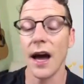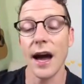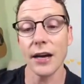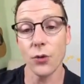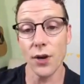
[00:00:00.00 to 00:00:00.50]

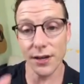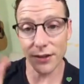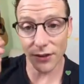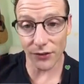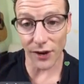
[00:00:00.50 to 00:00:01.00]
I create a
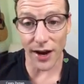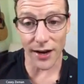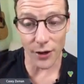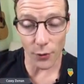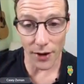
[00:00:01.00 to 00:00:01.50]

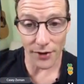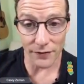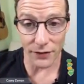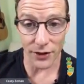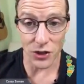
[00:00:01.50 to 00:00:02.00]
design around that
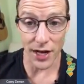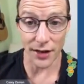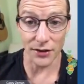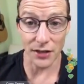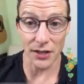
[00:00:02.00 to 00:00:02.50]

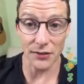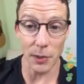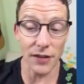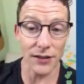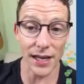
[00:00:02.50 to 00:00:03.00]
functionality as
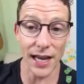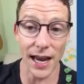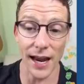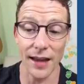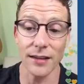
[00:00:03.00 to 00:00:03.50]
best I
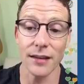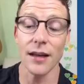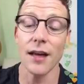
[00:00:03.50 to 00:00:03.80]
can,